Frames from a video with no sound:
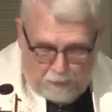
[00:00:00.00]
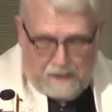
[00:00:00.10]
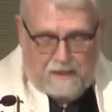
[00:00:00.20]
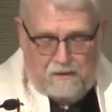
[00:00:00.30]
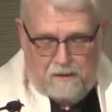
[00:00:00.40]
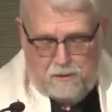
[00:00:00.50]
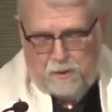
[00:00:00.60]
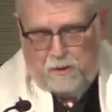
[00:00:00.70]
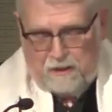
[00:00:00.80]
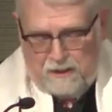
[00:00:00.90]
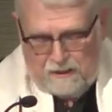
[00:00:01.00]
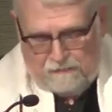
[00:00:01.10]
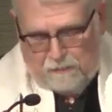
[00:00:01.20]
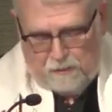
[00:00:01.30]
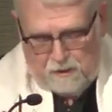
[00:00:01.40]
bringing the joy
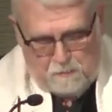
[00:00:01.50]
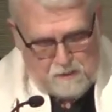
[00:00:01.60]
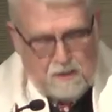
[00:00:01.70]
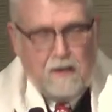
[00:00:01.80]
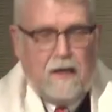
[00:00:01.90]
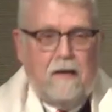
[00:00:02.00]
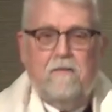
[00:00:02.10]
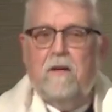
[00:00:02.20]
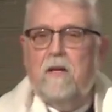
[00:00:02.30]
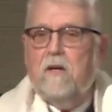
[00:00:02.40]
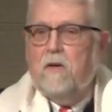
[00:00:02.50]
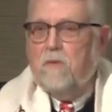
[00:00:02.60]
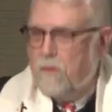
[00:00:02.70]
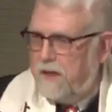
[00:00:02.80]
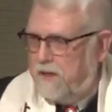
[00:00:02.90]
of Christmas alive
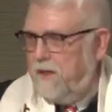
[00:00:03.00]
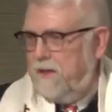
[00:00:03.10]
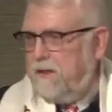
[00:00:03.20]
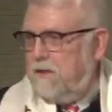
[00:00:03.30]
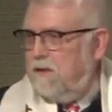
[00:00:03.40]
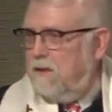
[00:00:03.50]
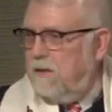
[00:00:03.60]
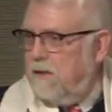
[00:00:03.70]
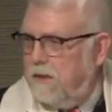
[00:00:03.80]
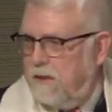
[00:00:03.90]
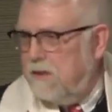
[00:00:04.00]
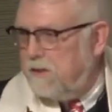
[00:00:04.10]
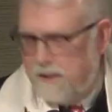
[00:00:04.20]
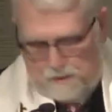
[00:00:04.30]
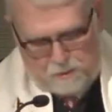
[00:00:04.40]
right here in our
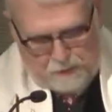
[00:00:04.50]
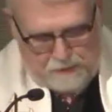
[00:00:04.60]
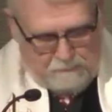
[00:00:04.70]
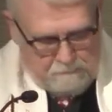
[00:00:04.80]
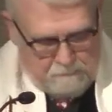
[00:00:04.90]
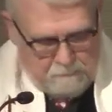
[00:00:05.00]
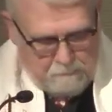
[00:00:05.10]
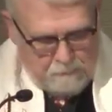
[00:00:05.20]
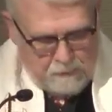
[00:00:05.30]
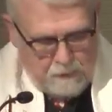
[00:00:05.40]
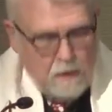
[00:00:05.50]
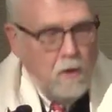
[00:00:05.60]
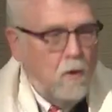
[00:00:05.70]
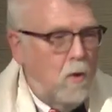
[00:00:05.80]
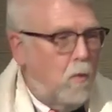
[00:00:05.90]
sanctuary.
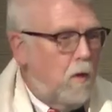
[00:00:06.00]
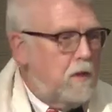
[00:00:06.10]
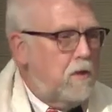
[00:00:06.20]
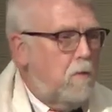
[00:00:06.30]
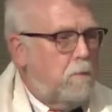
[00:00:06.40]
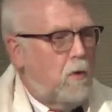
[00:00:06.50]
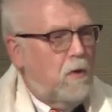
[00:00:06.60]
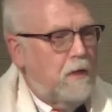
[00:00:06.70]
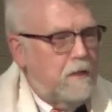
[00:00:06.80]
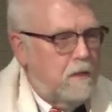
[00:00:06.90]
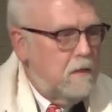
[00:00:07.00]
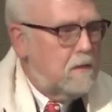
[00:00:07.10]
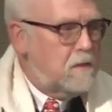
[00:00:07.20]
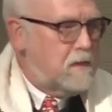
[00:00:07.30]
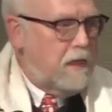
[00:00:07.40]
One little boy
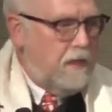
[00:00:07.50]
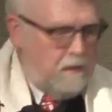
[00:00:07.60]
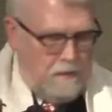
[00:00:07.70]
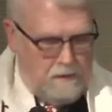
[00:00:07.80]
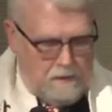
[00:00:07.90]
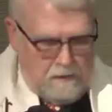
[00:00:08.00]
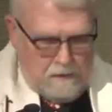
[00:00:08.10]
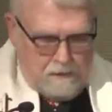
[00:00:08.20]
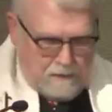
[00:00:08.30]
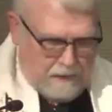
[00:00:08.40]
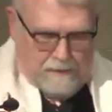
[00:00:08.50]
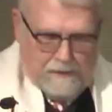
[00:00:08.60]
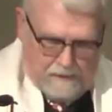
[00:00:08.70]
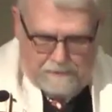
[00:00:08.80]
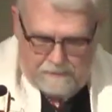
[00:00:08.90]
said
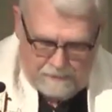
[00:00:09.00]
nothing.